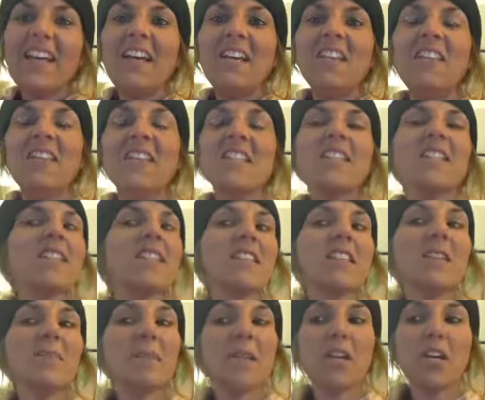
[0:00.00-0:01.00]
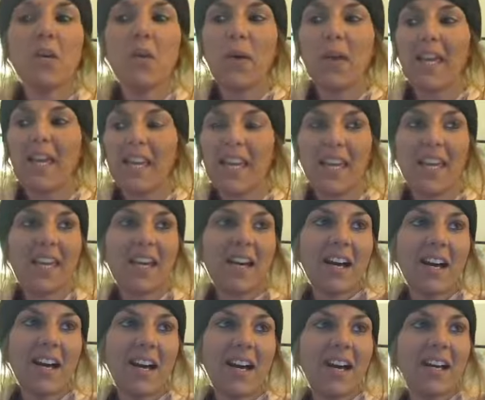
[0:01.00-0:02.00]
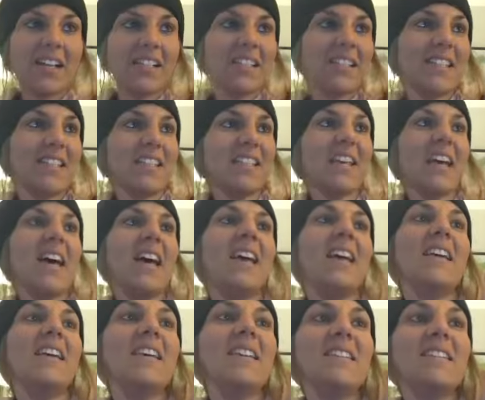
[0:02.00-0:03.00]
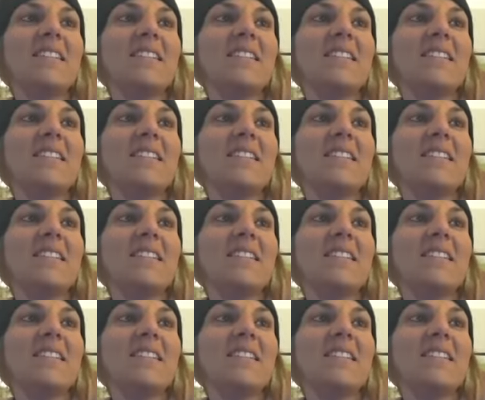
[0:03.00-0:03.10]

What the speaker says: This is going to be a quickie today,